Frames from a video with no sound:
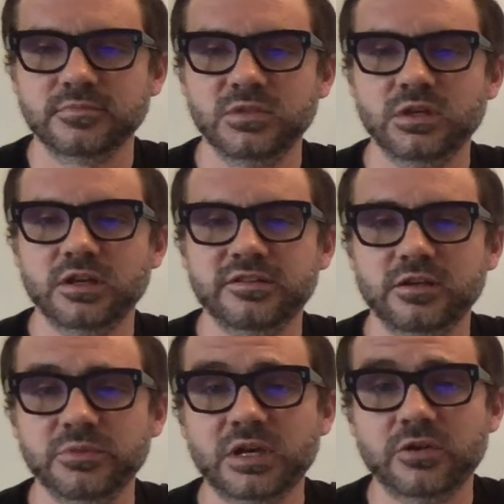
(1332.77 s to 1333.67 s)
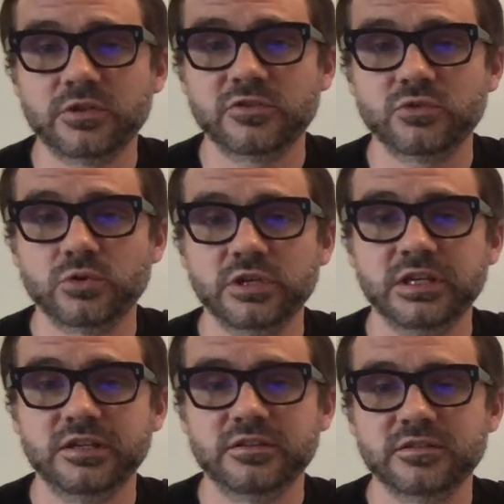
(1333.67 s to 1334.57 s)
You got to tell me how the story
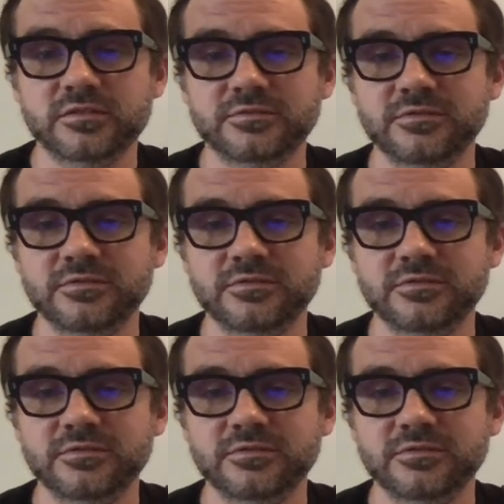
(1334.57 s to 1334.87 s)
ends.